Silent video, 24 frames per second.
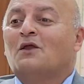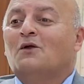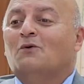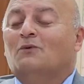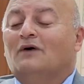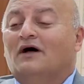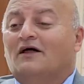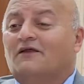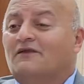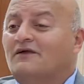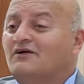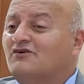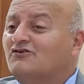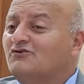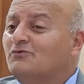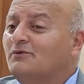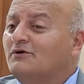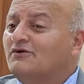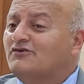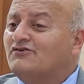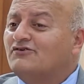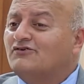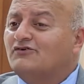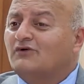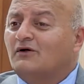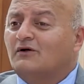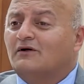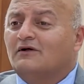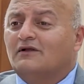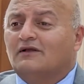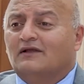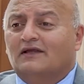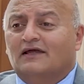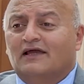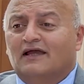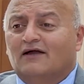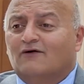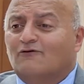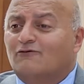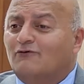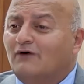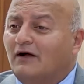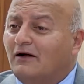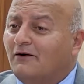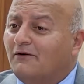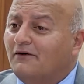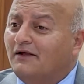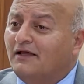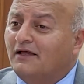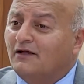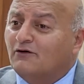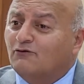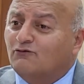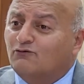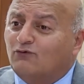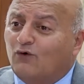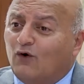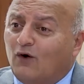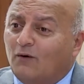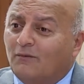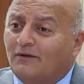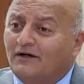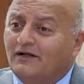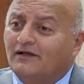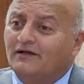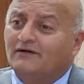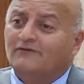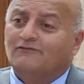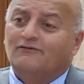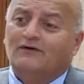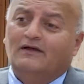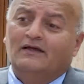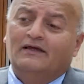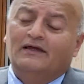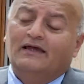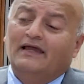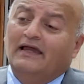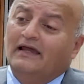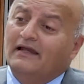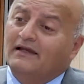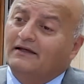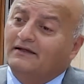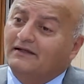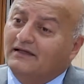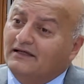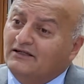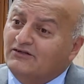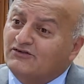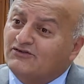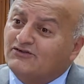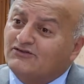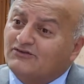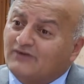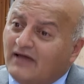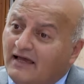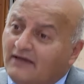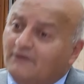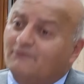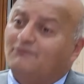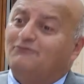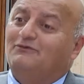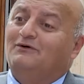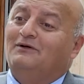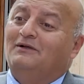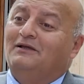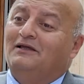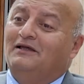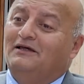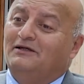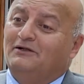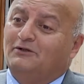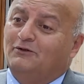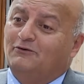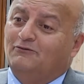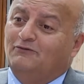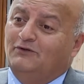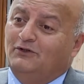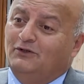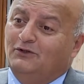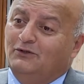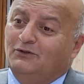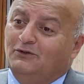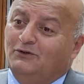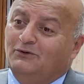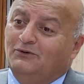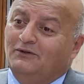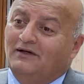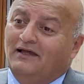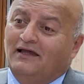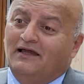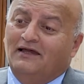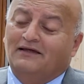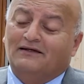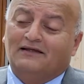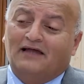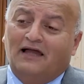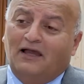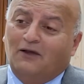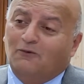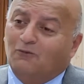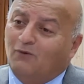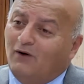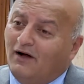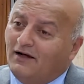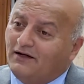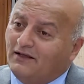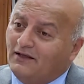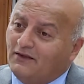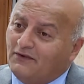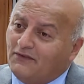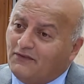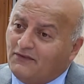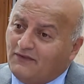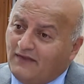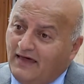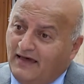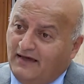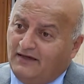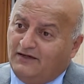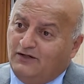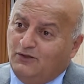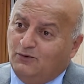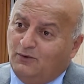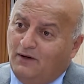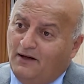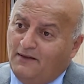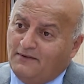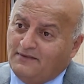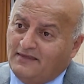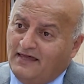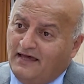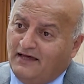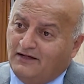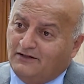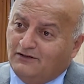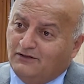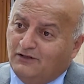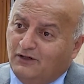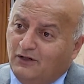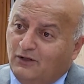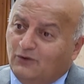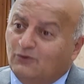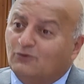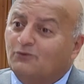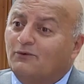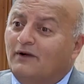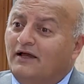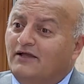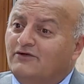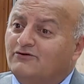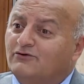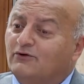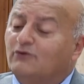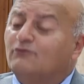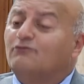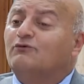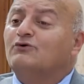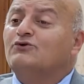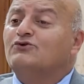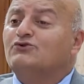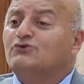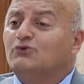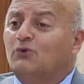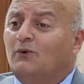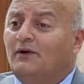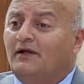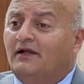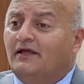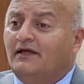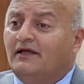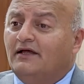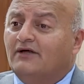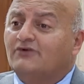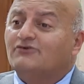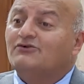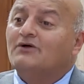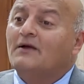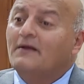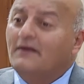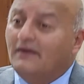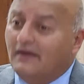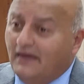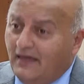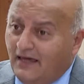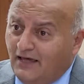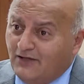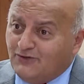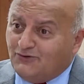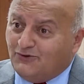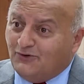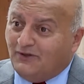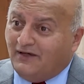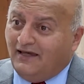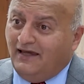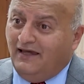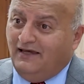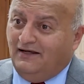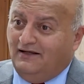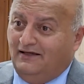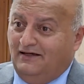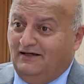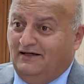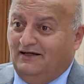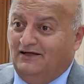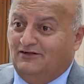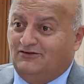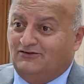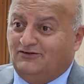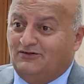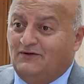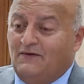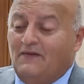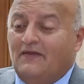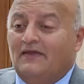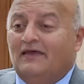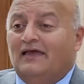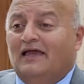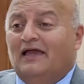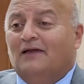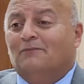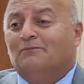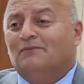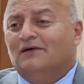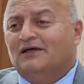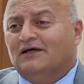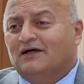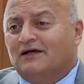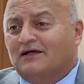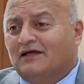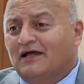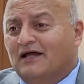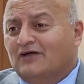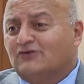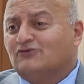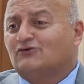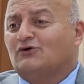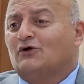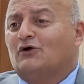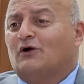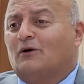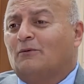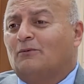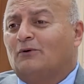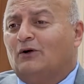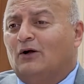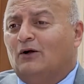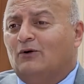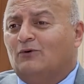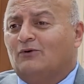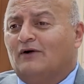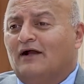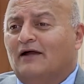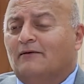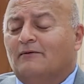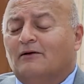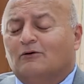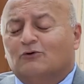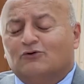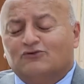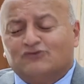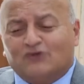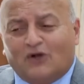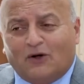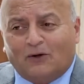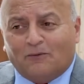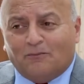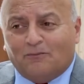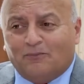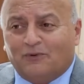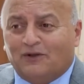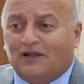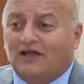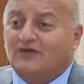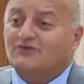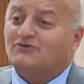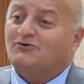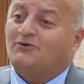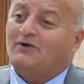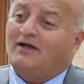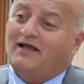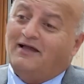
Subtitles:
Well, this was certainly a very informative and insightful interview, and I want to thank you on that note, Rachel, for joining us, educating us, and being a guest on our program. It was our pleasure